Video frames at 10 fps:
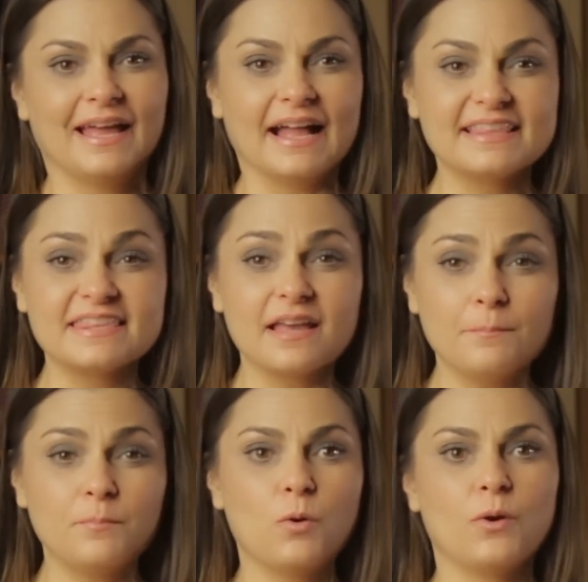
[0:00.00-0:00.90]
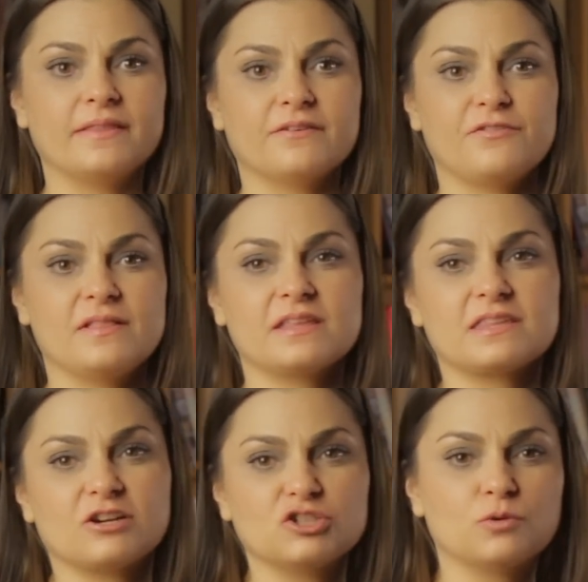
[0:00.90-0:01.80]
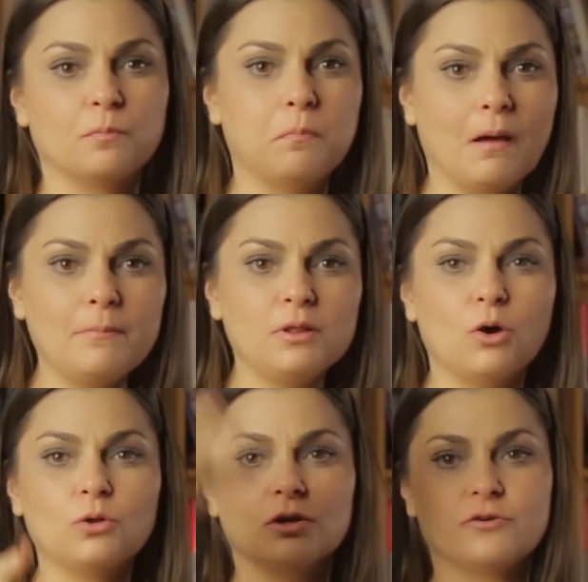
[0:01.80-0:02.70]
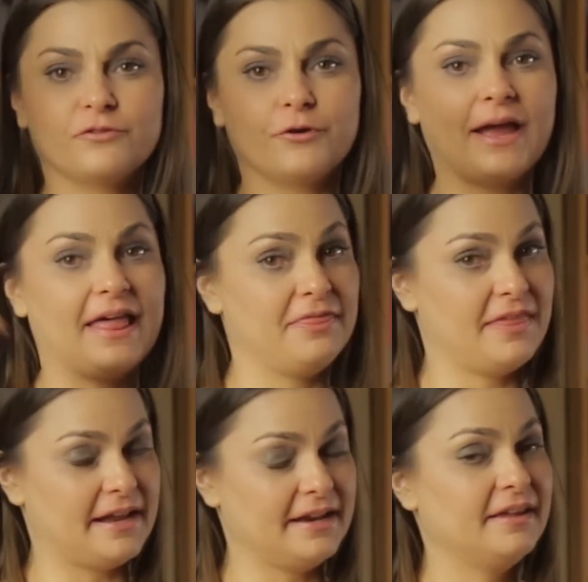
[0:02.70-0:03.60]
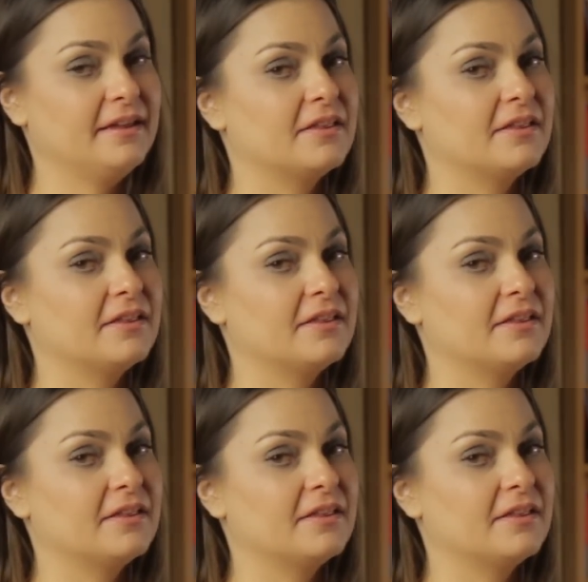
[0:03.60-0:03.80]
at some point the feelings start to bubble all over and then